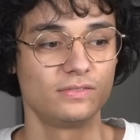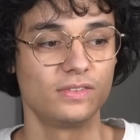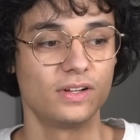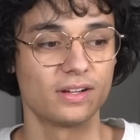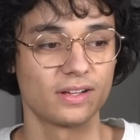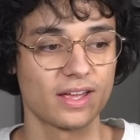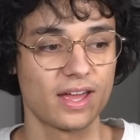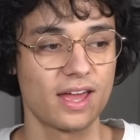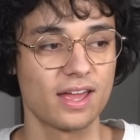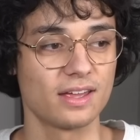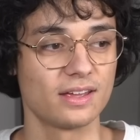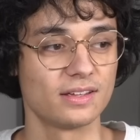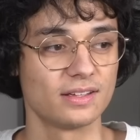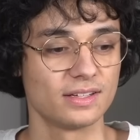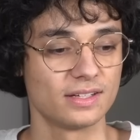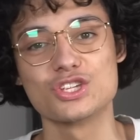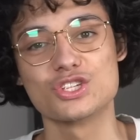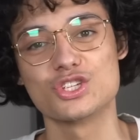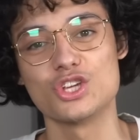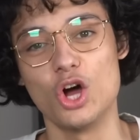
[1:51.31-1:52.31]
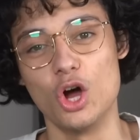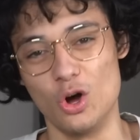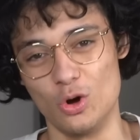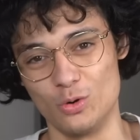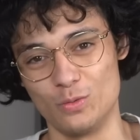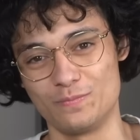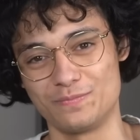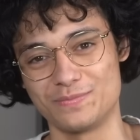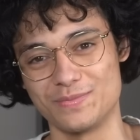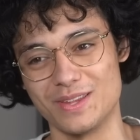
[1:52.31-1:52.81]
Okay?
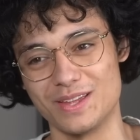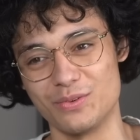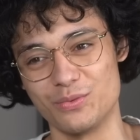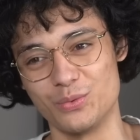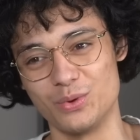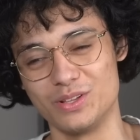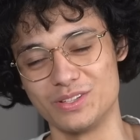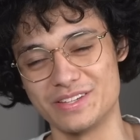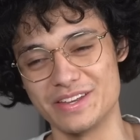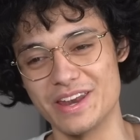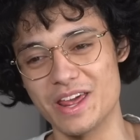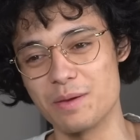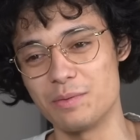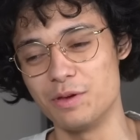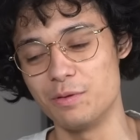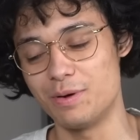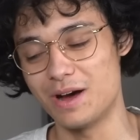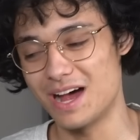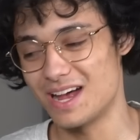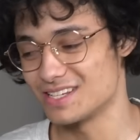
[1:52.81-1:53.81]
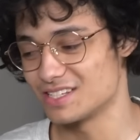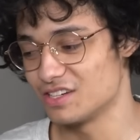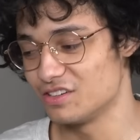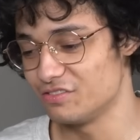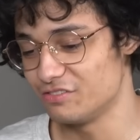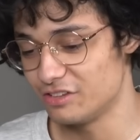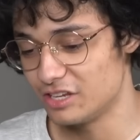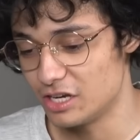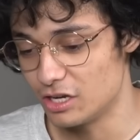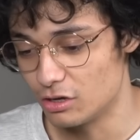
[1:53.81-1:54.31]
So, will today be a
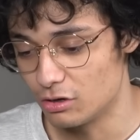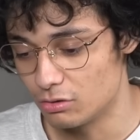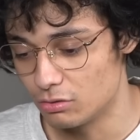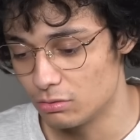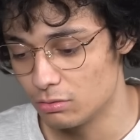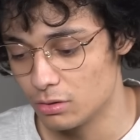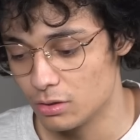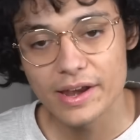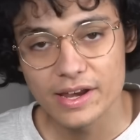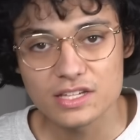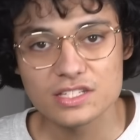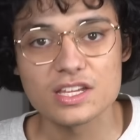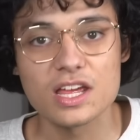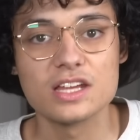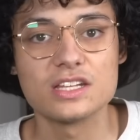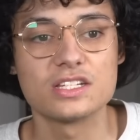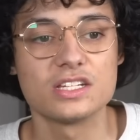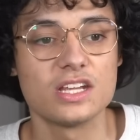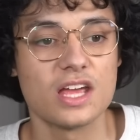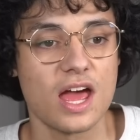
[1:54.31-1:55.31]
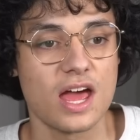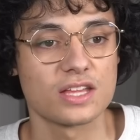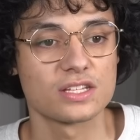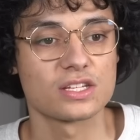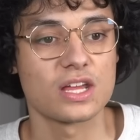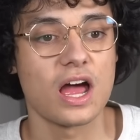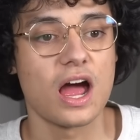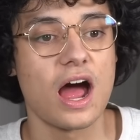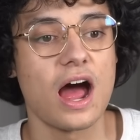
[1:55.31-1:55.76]
positive video? In a sense, yes.